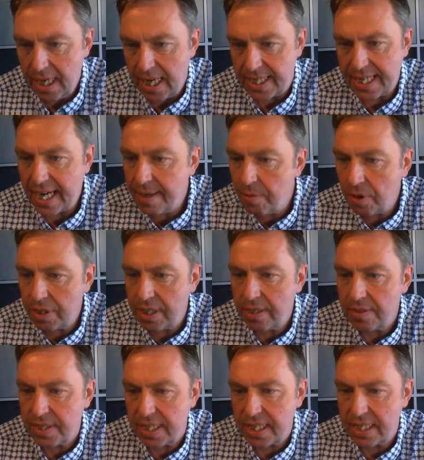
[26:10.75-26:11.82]
Has anyone
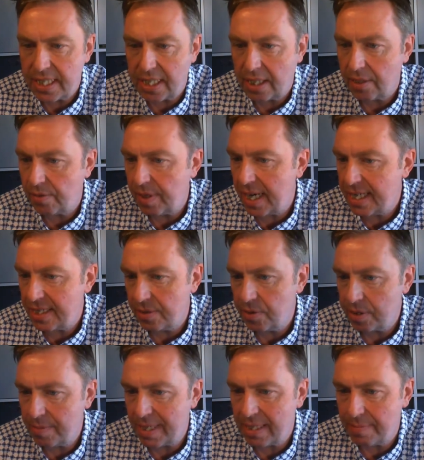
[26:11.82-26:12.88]
used it to create an
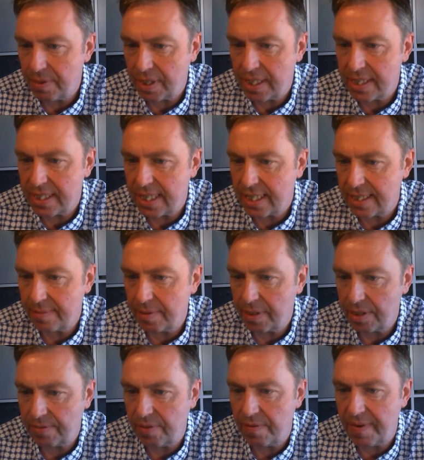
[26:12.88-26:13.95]
automated booking system that
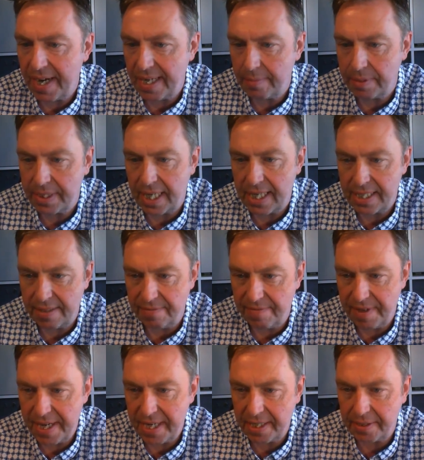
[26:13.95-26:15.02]
looks for available dates and
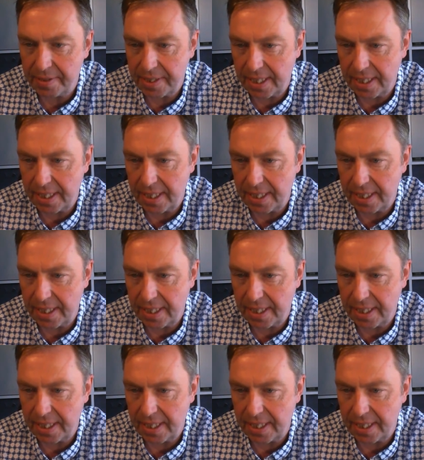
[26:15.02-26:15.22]
vehicles,